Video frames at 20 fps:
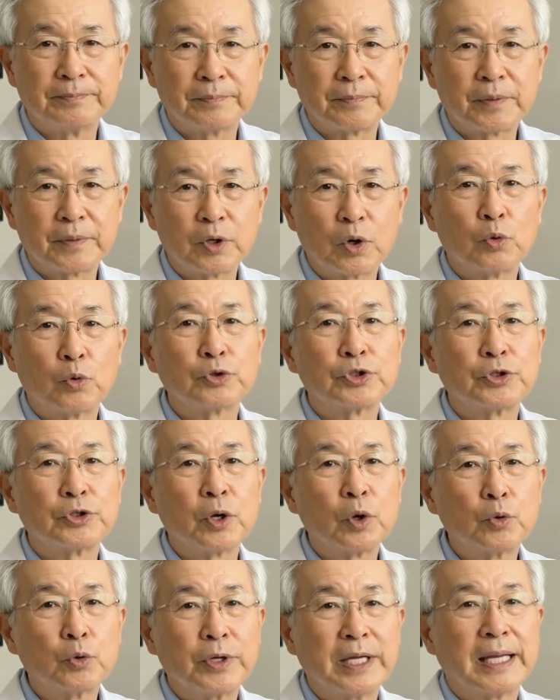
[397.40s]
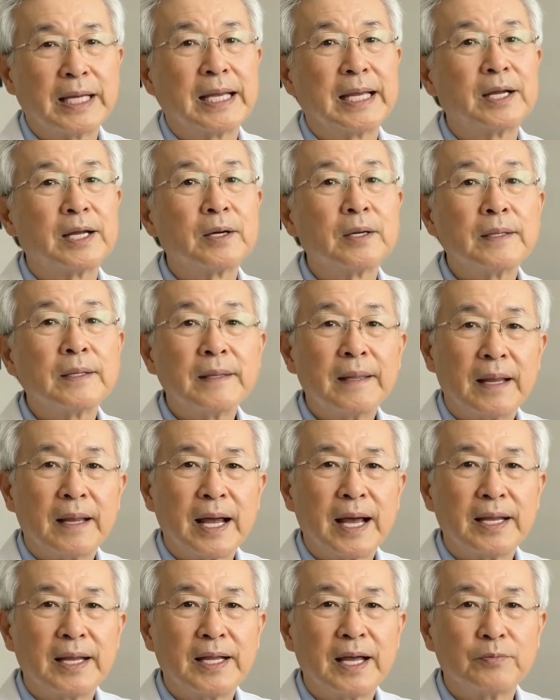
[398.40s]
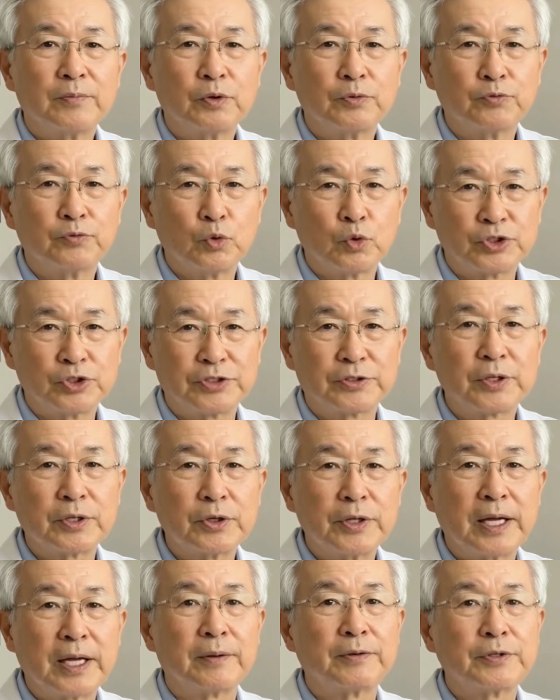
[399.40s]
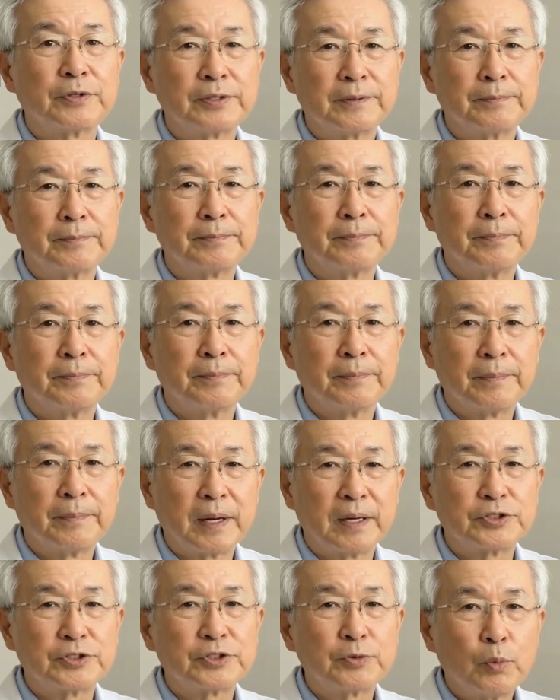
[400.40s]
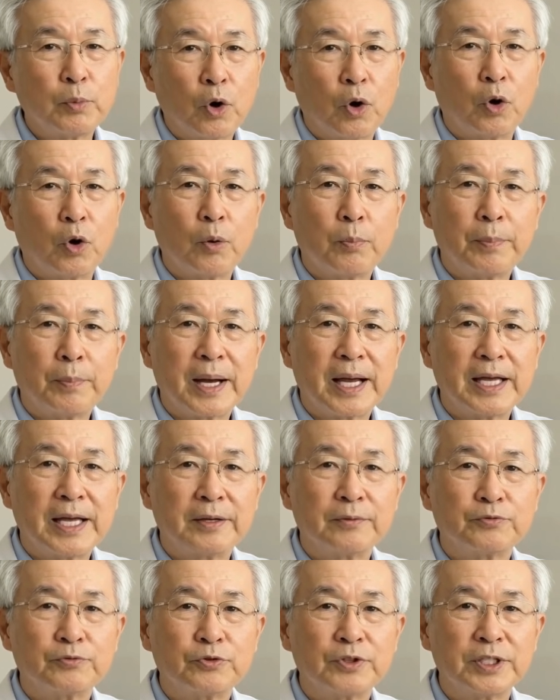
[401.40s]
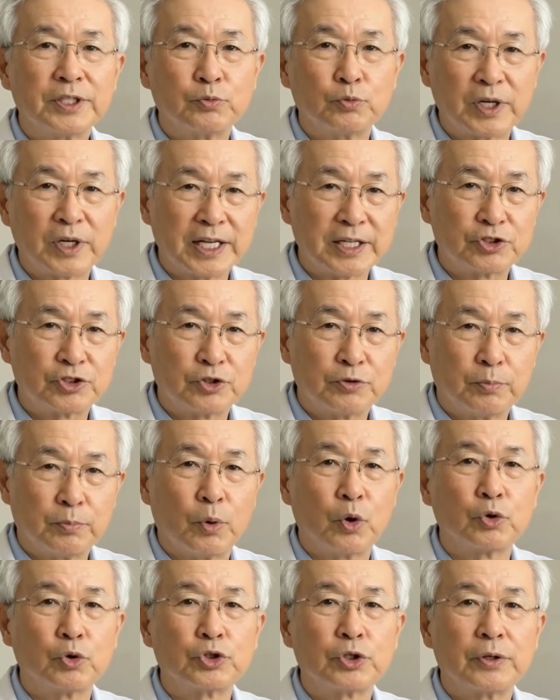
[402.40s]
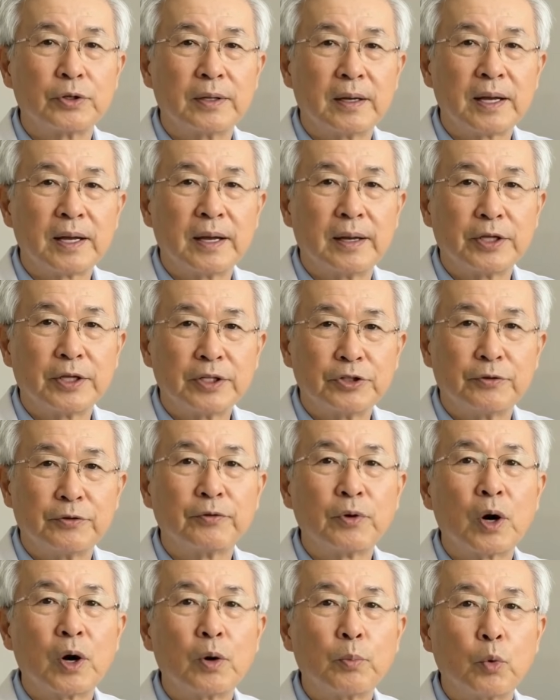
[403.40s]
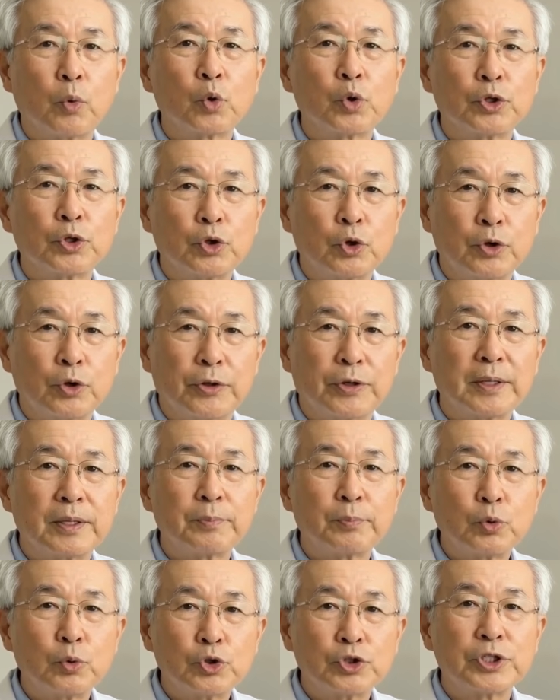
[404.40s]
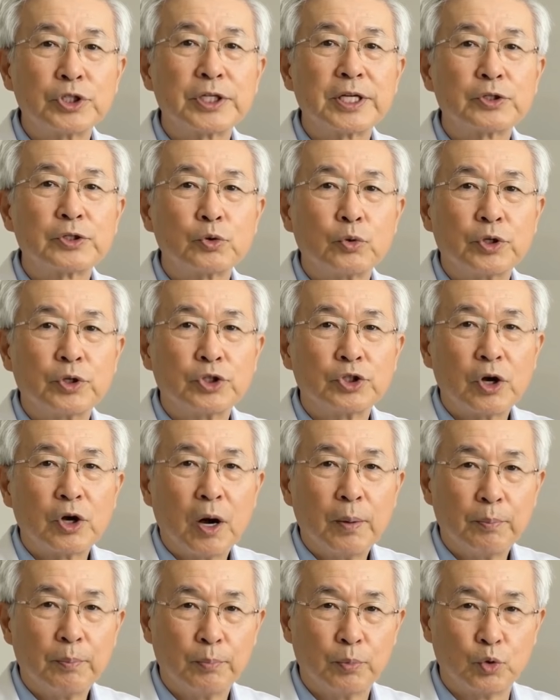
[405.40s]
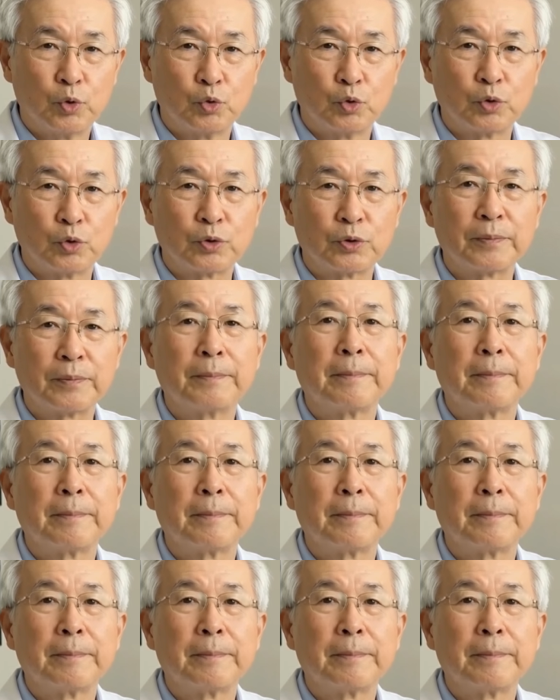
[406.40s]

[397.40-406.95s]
Go slowly here and never force the lift. A small, pain-free range of motion does far more good than pushing into a sharp pull.